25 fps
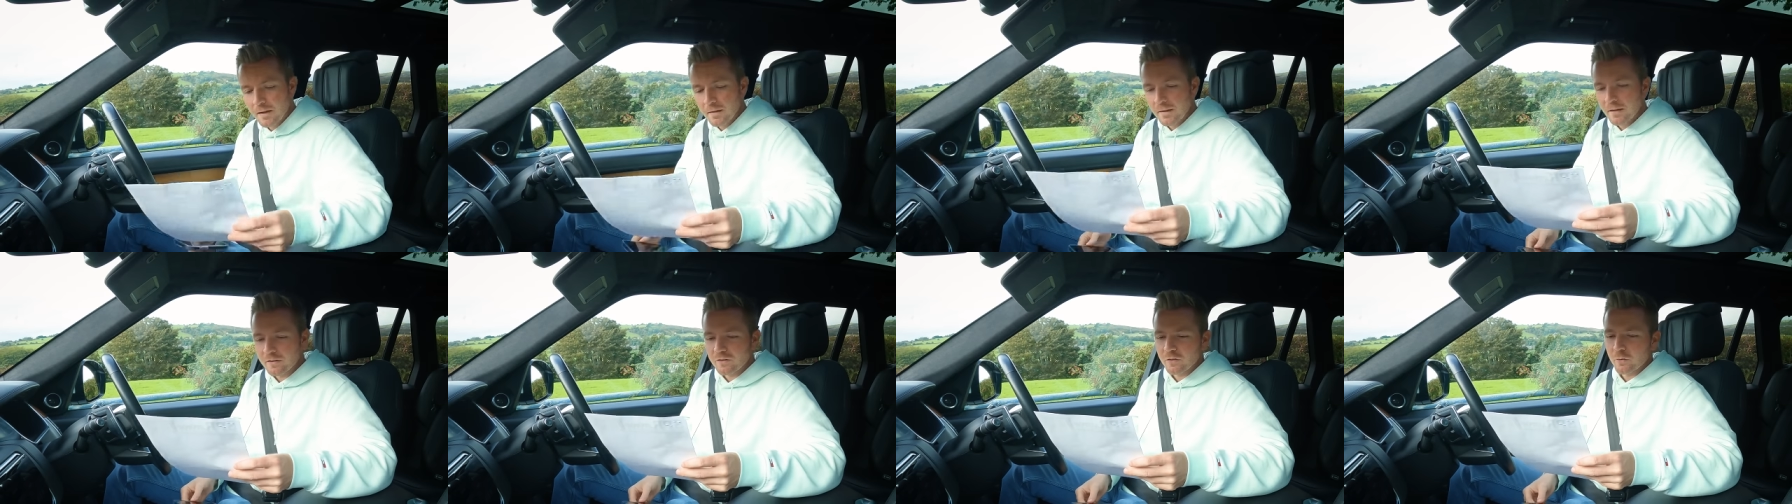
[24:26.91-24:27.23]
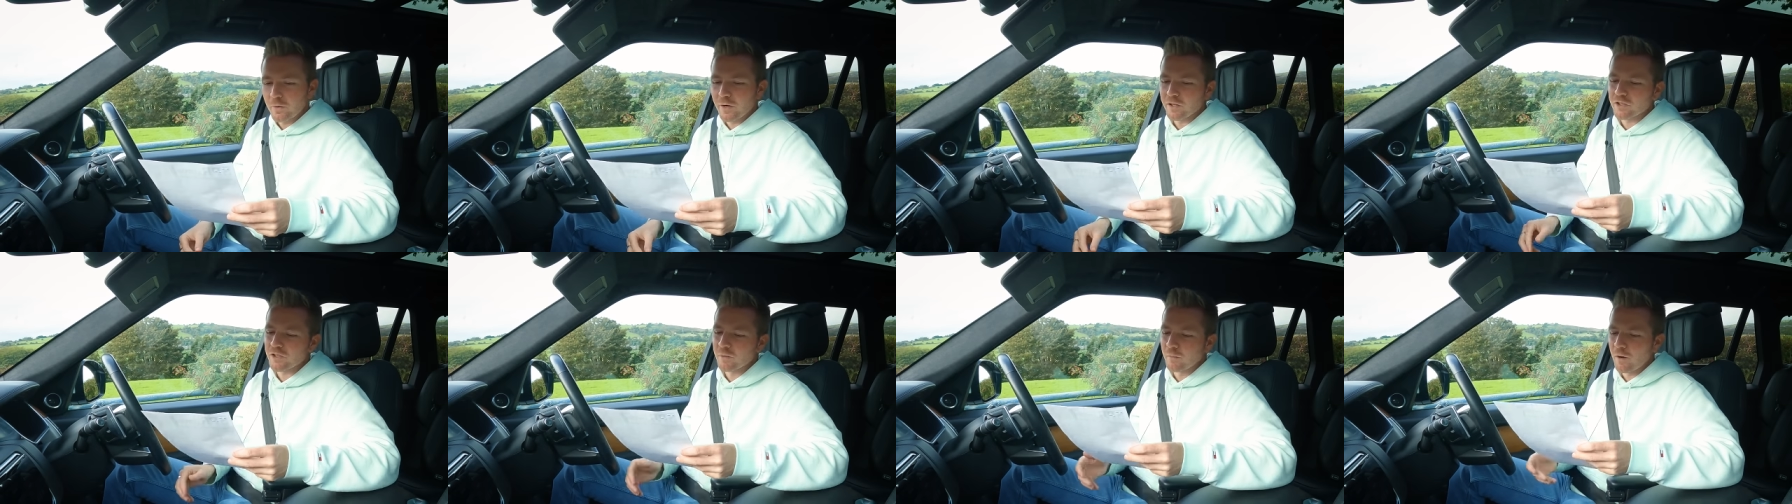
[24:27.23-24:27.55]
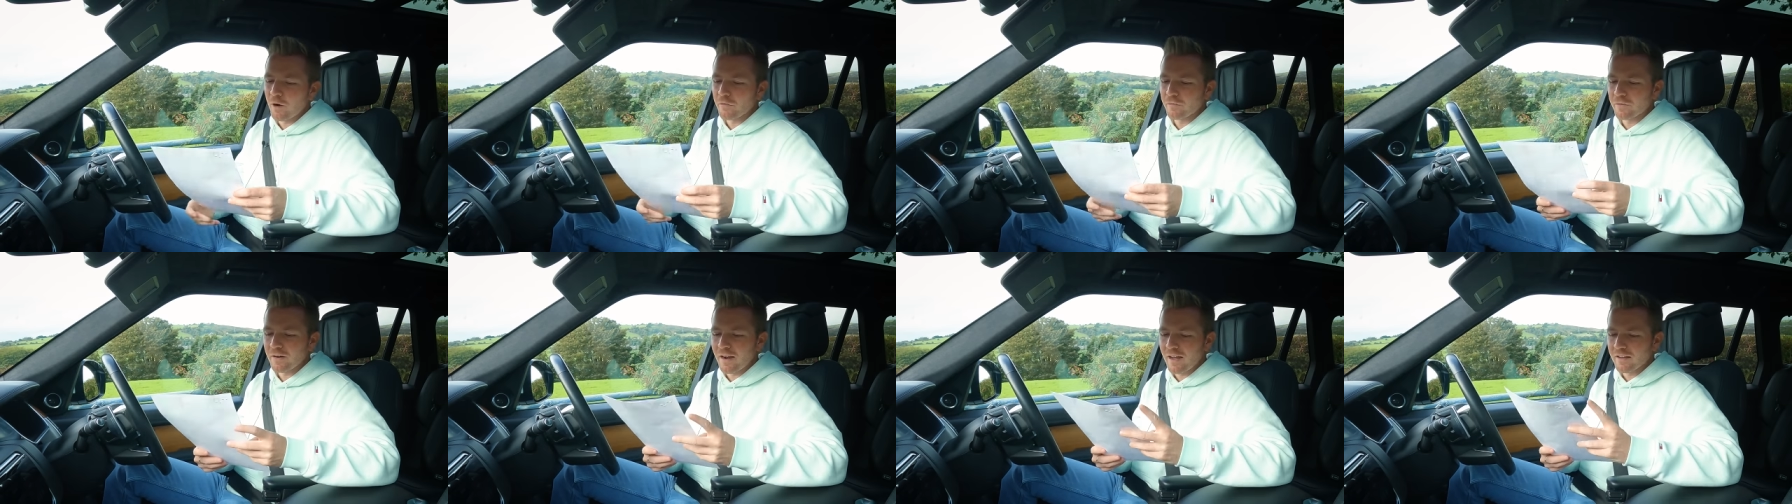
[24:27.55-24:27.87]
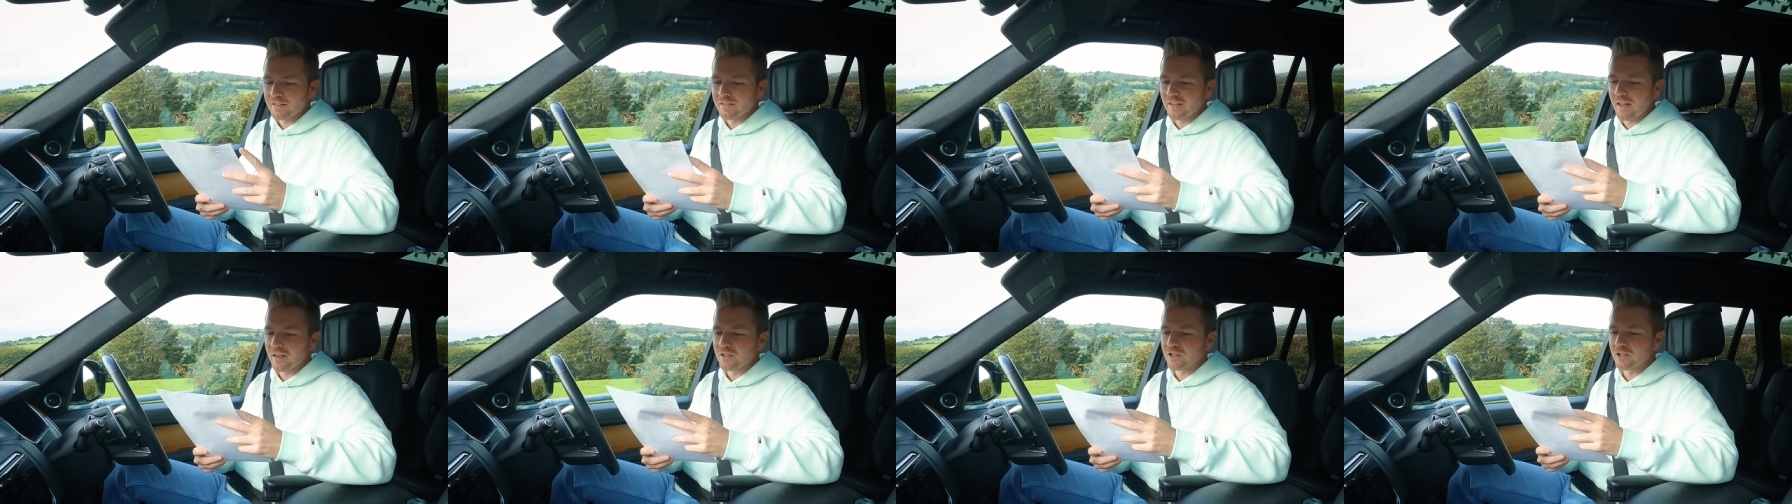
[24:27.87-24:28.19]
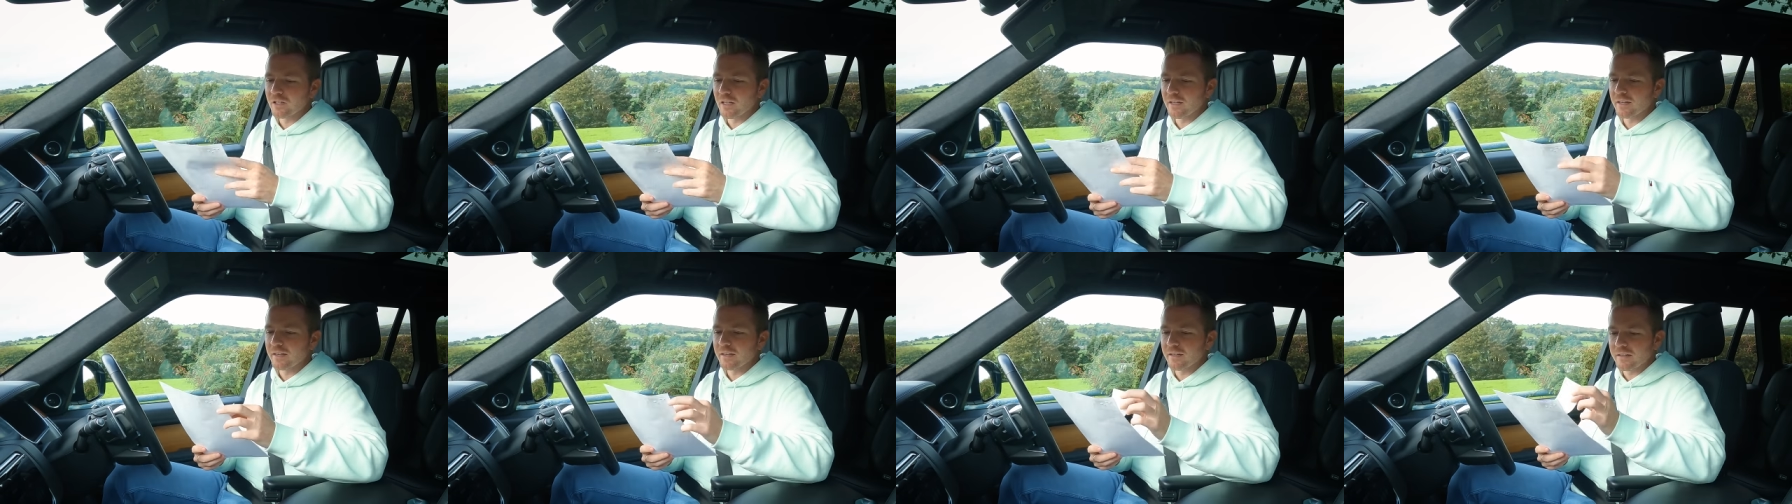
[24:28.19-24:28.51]
That's the question I'm often asked
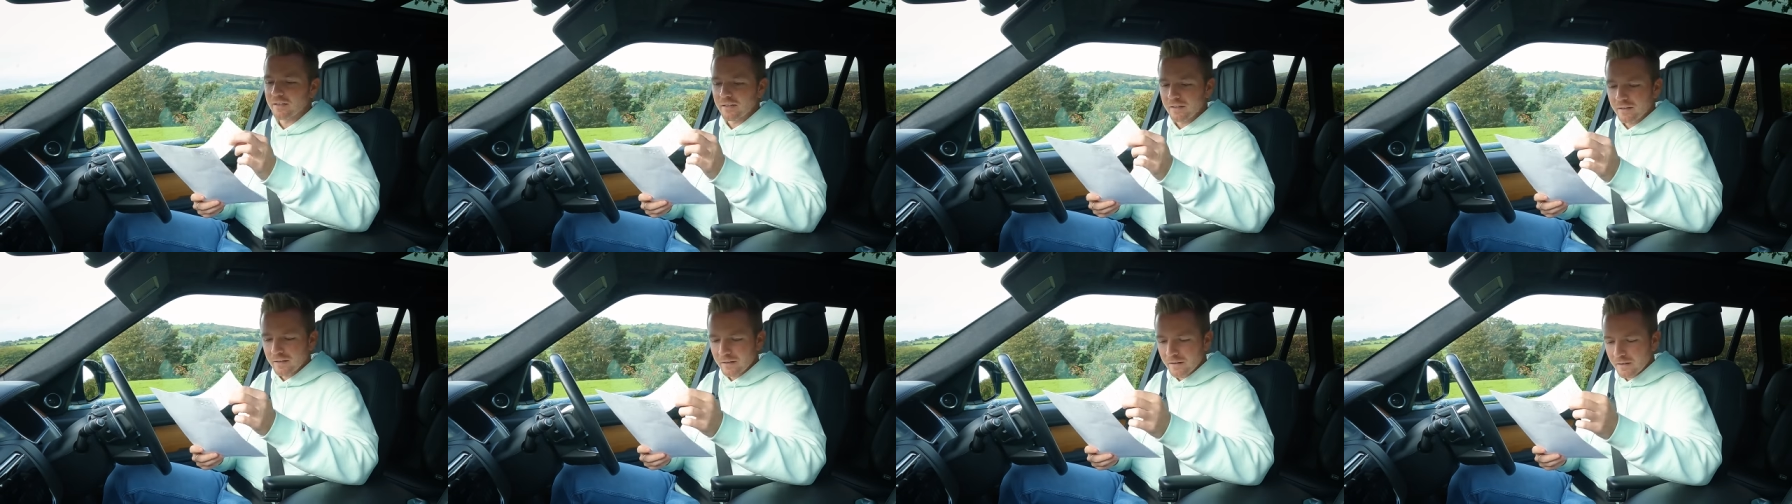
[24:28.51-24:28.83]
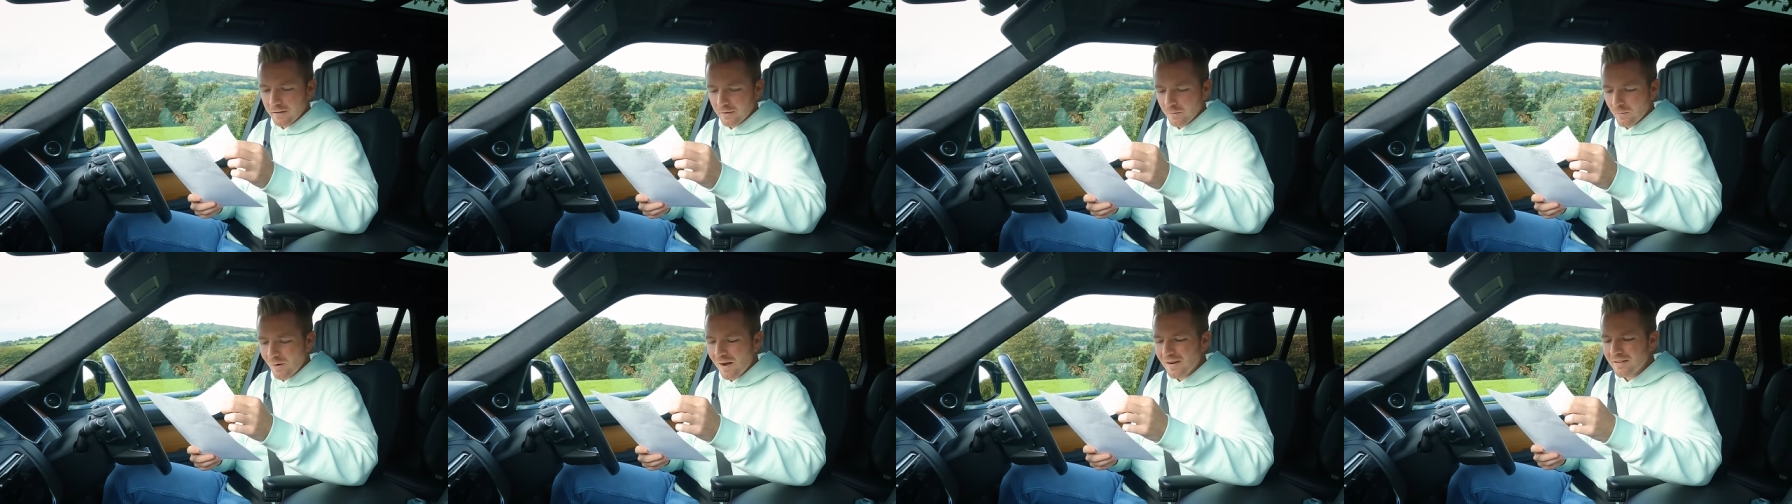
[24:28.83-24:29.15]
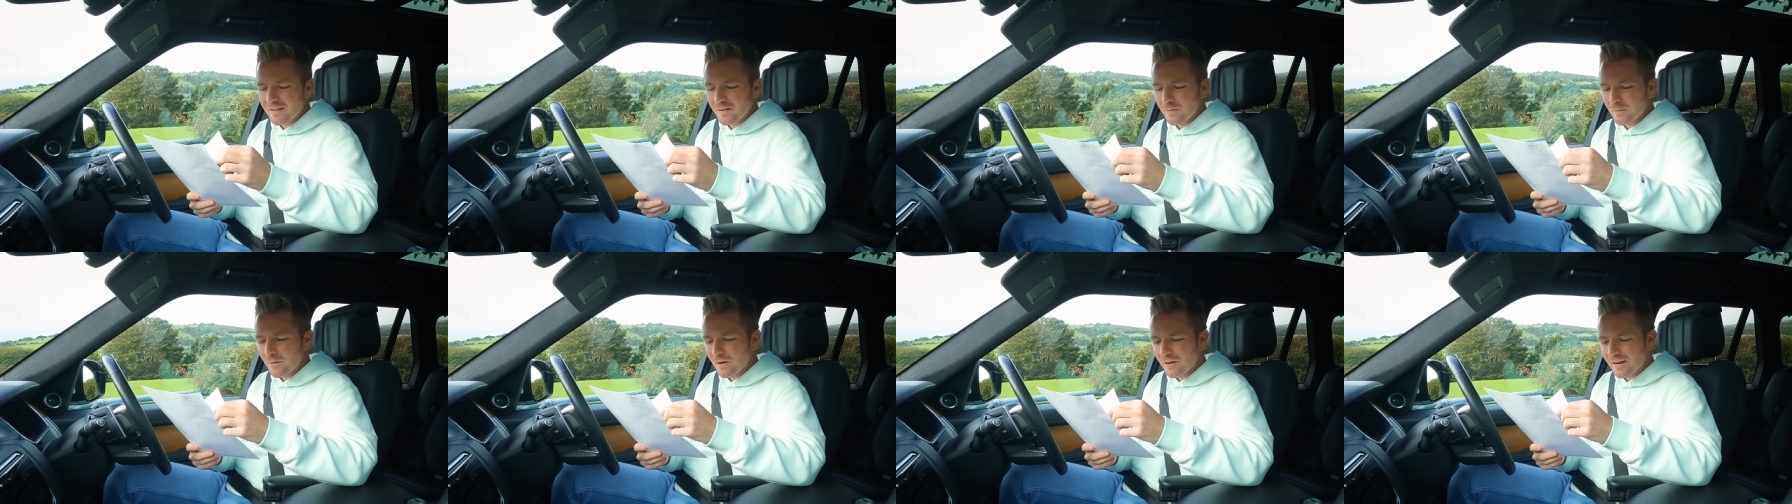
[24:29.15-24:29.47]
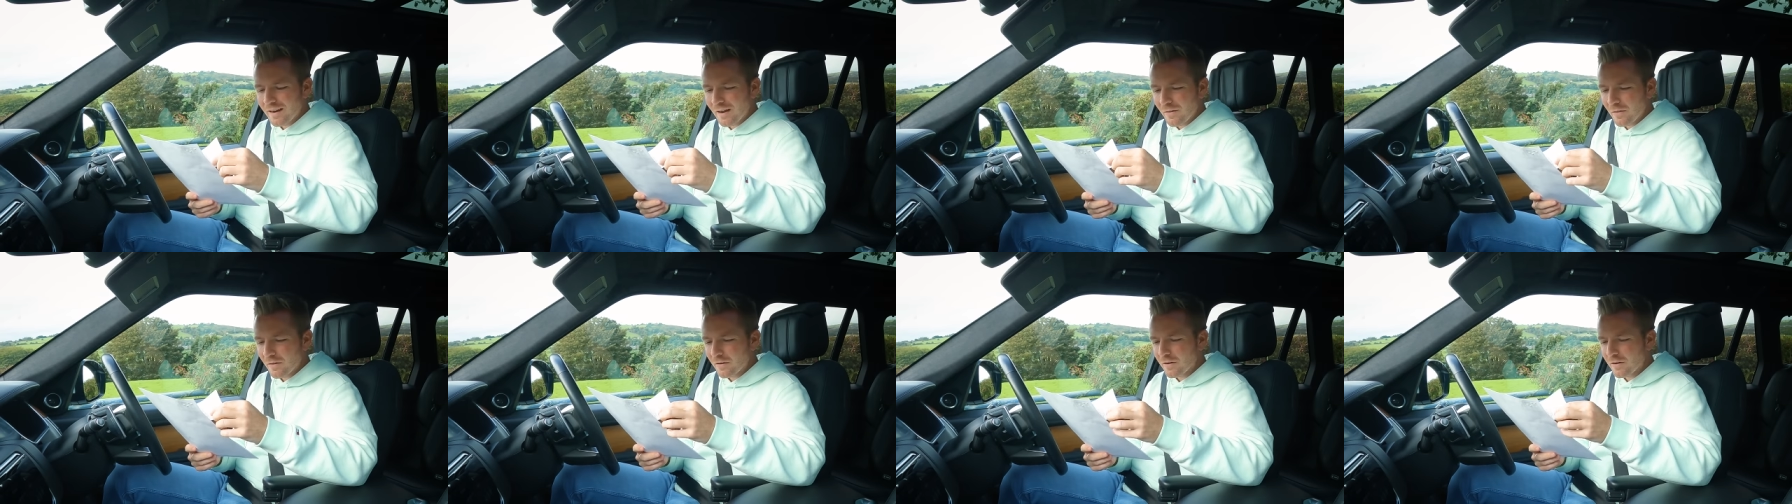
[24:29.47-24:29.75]
actually. Why do you work out